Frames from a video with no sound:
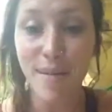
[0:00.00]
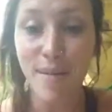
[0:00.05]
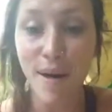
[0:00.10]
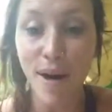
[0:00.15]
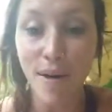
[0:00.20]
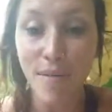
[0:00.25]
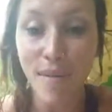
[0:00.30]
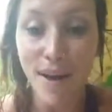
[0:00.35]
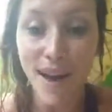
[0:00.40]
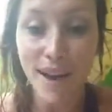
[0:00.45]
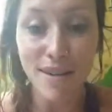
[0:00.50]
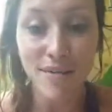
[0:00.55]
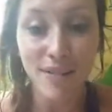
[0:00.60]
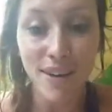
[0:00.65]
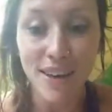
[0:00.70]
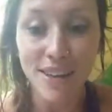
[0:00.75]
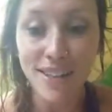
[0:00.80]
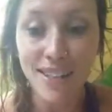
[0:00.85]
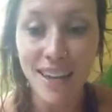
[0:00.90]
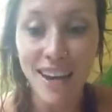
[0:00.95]
about
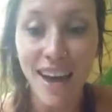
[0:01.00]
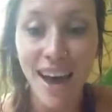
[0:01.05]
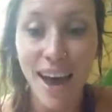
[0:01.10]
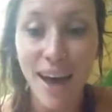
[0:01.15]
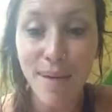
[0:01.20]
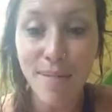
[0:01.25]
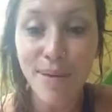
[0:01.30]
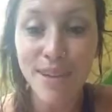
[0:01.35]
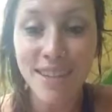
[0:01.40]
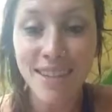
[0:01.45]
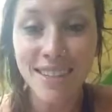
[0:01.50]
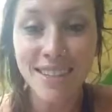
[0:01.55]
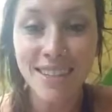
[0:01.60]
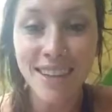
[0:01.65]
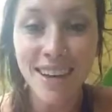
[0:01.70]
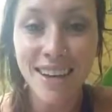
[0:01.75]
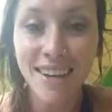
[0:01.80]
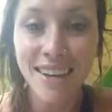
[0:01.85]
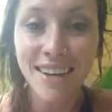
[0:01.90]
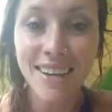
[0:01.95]
manifesting, hi
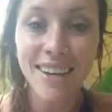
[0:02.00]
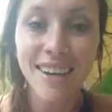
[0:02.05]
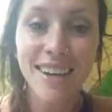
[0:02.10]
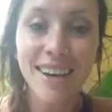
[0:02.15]
Melissa,